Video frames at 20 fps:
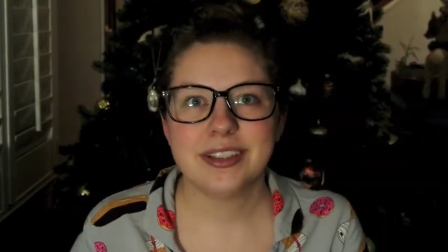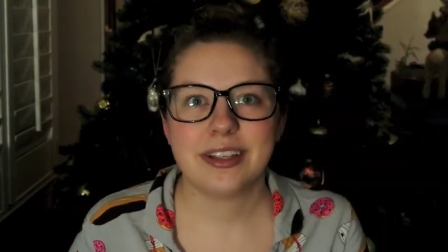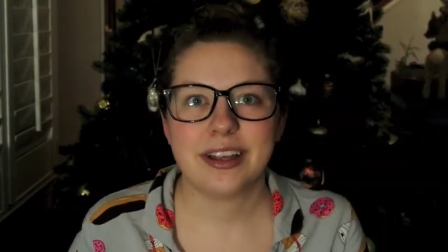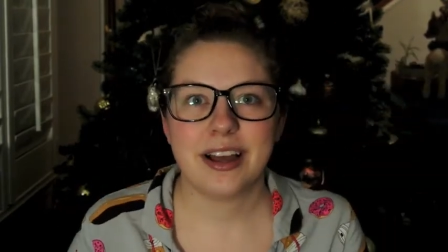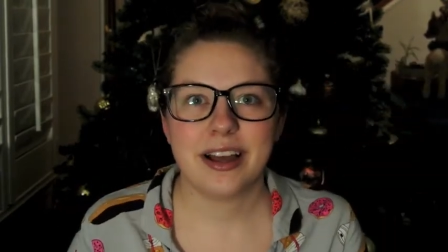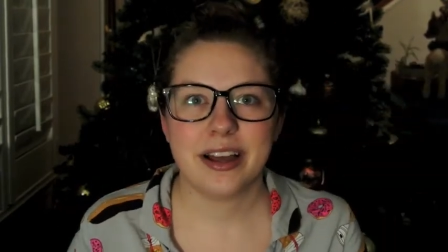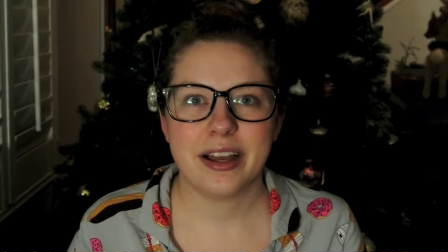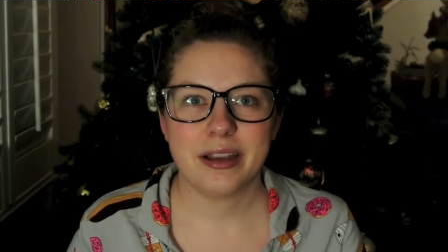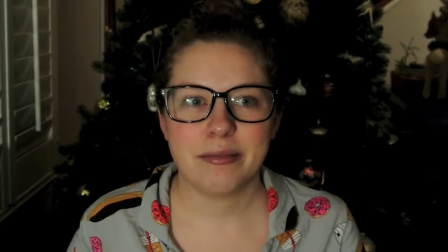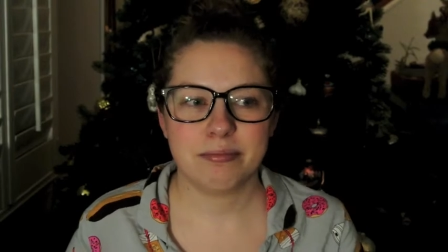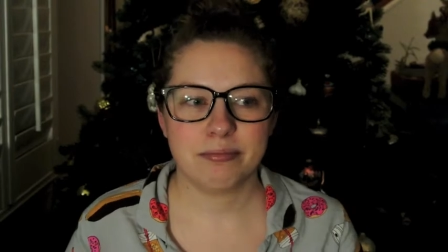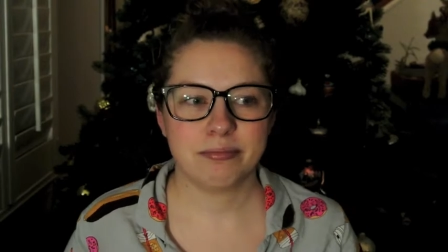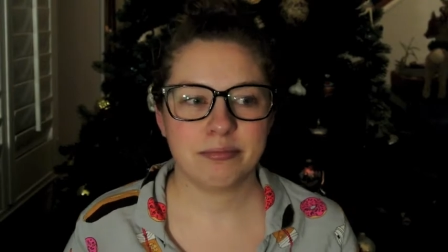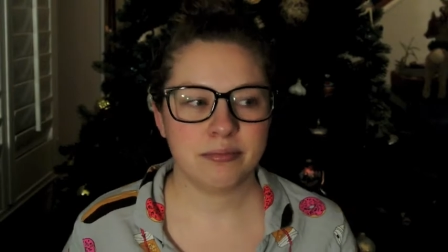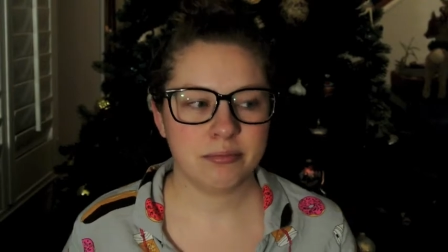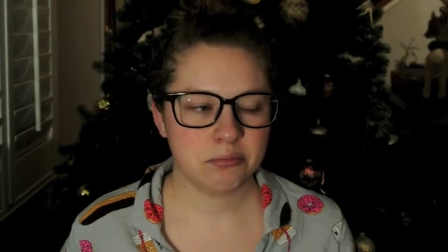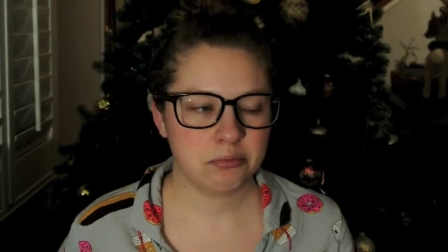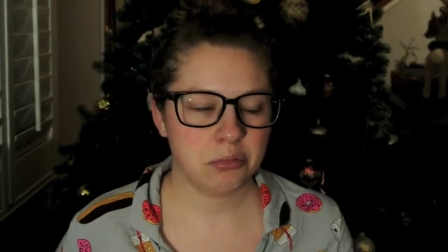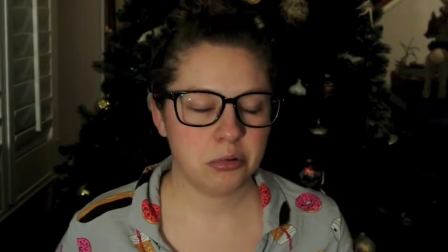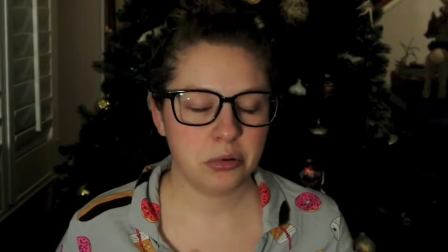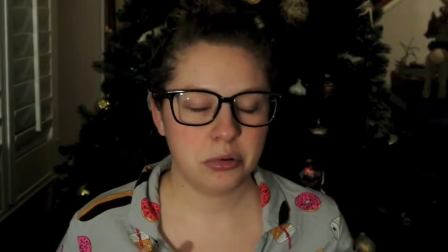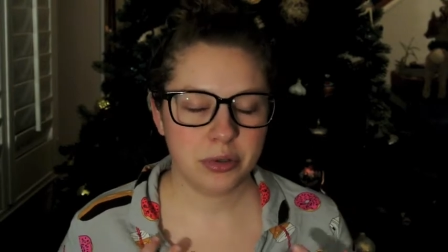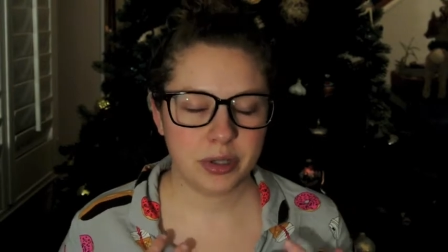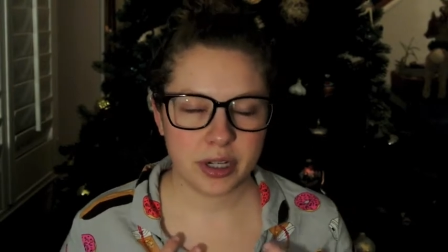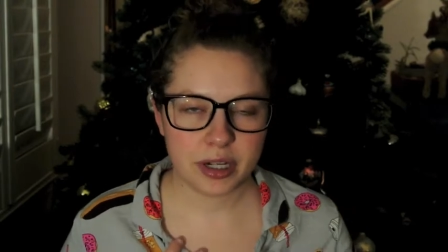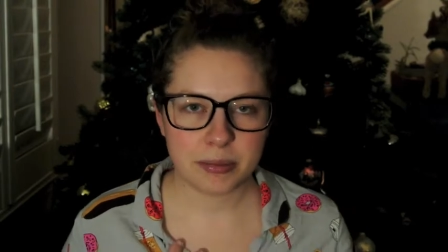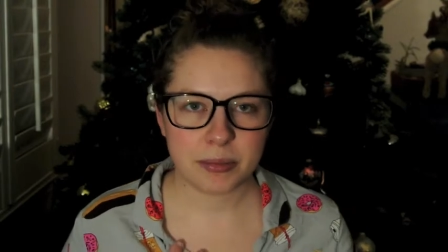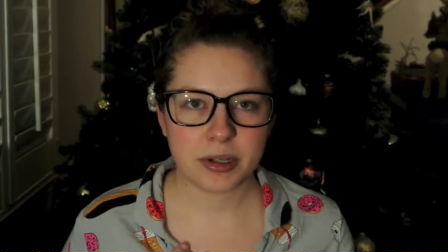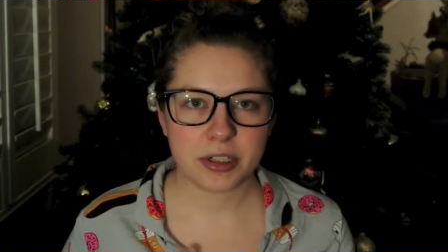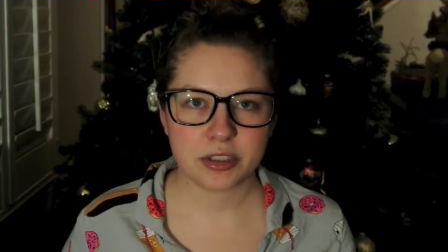I'm pretty
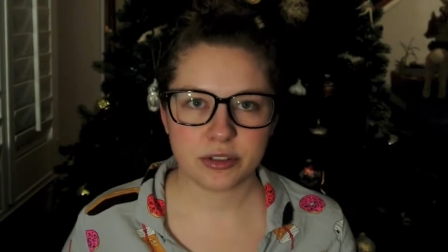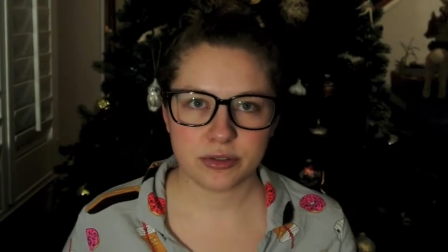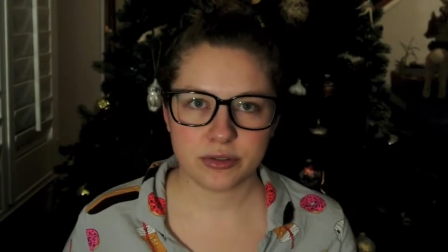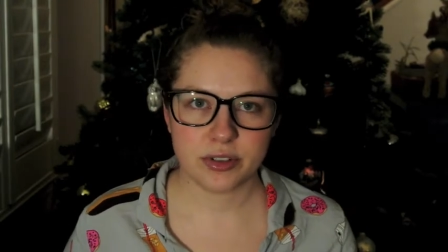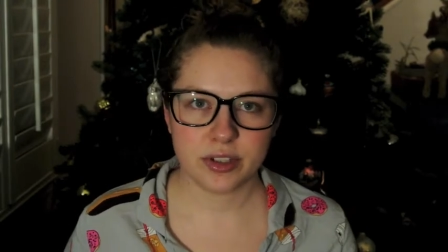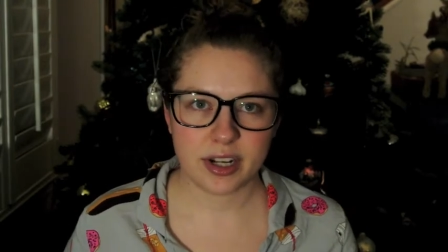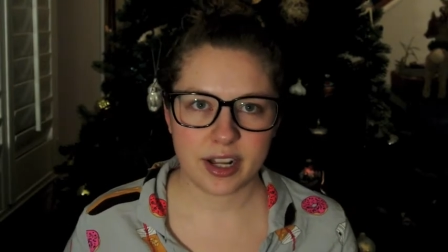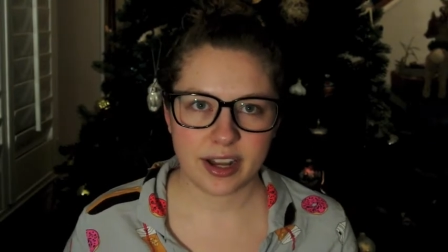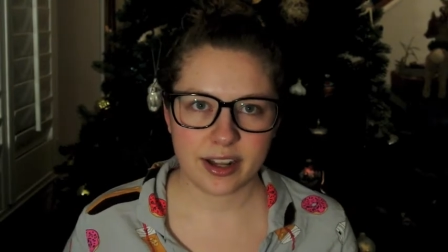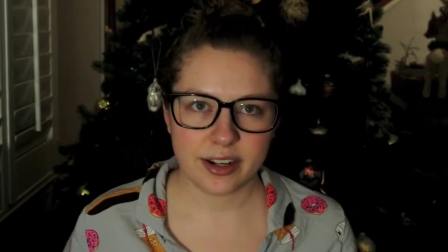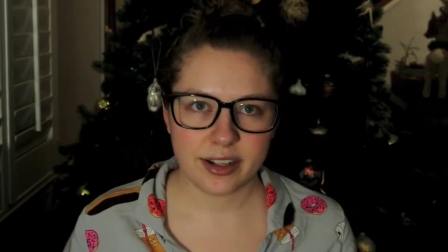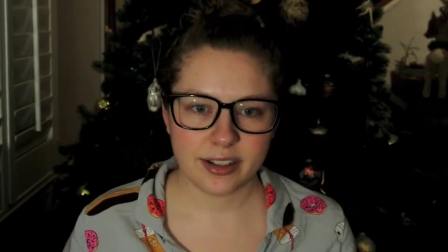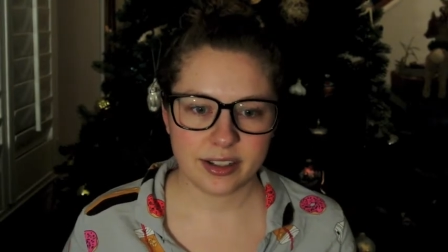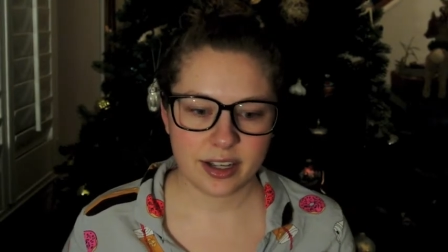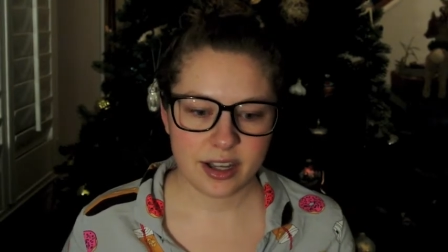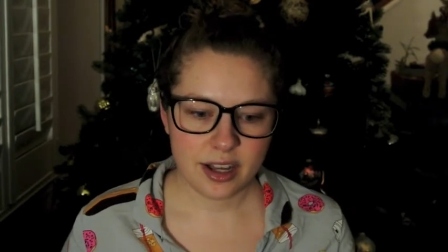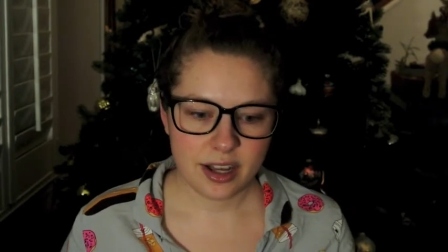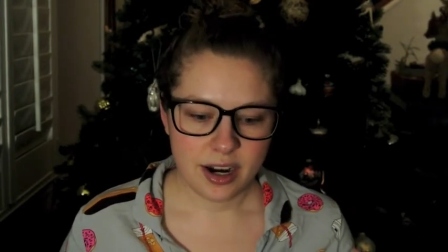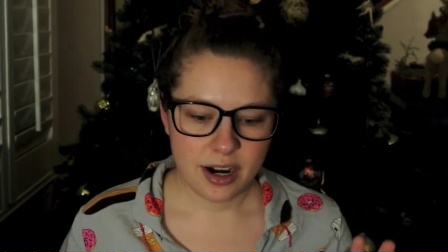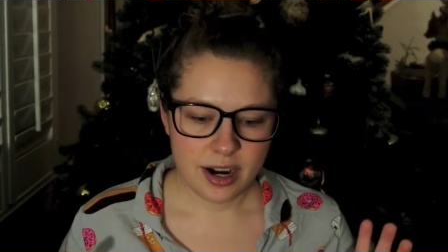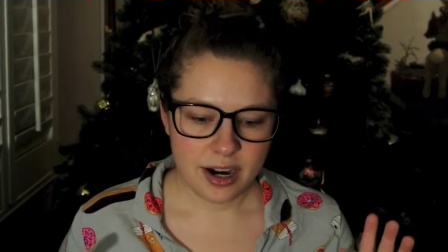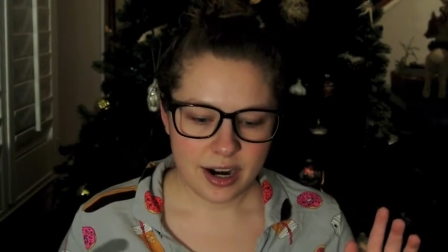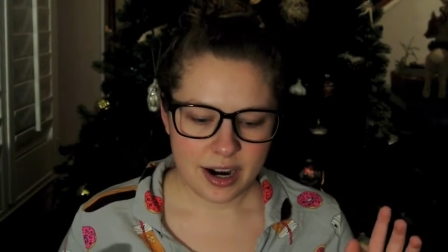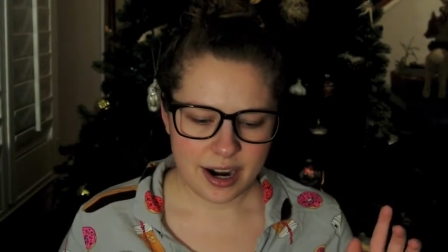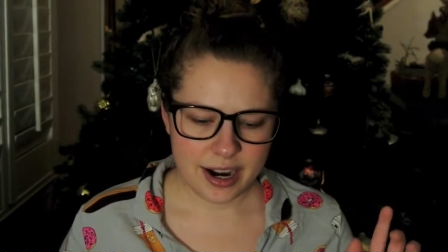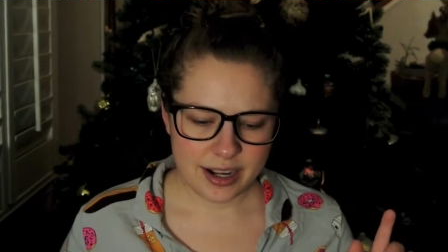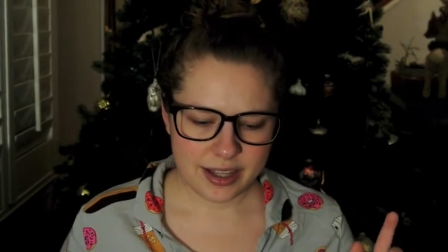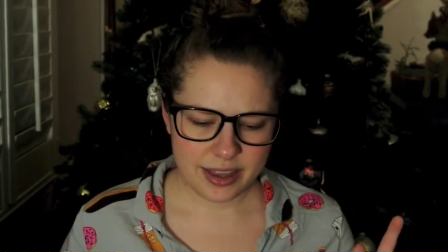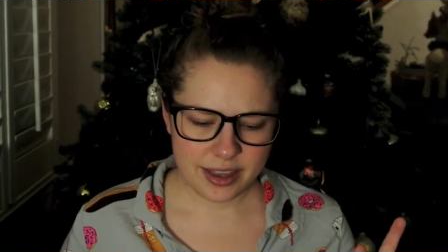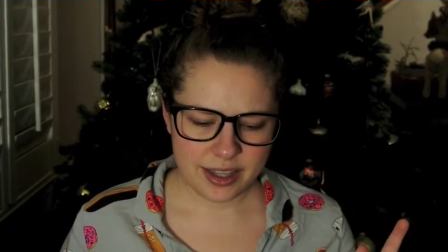much a fanatic.
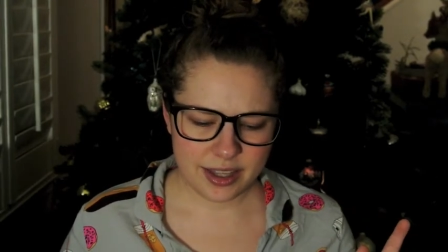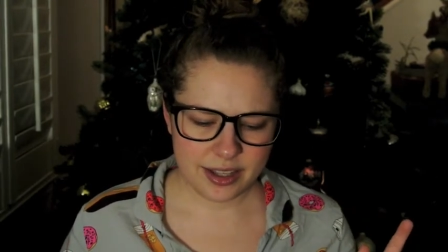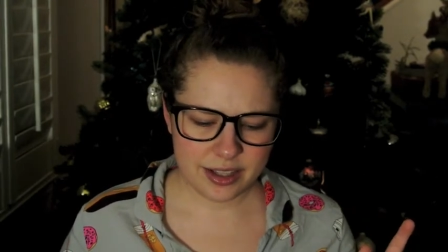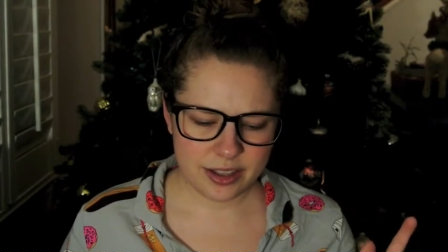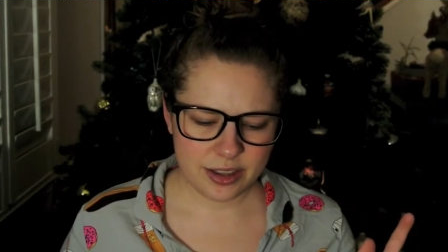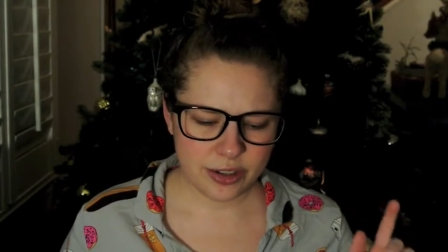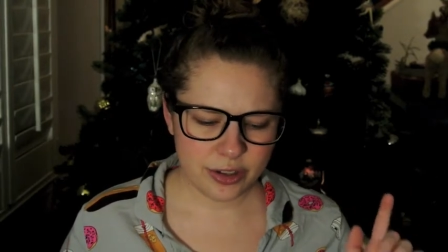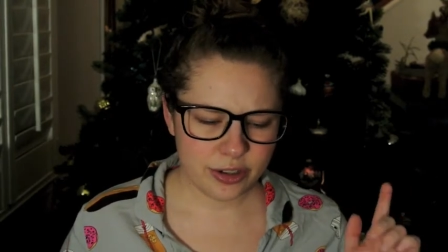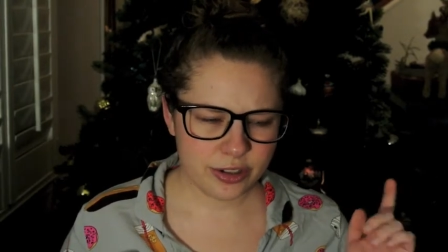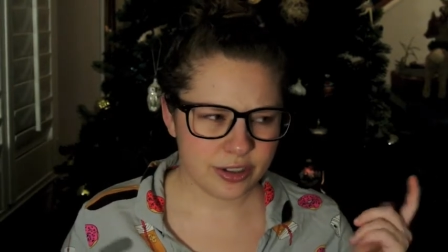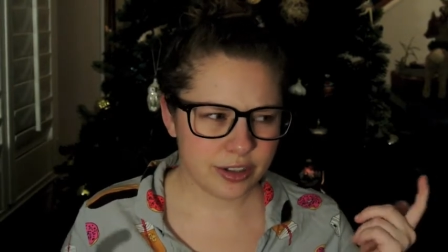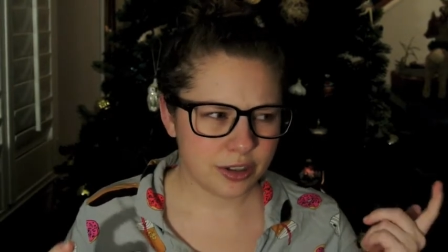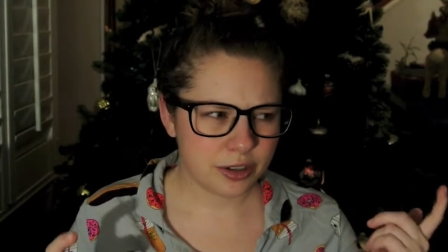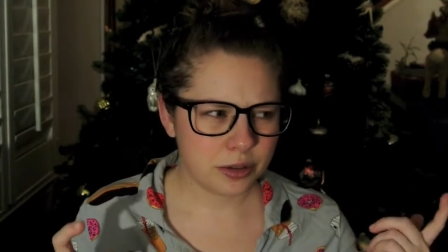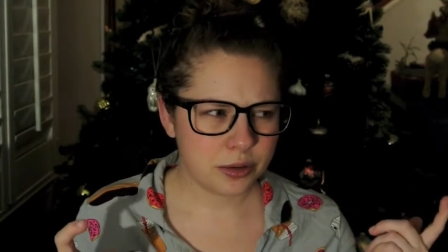I think there's a,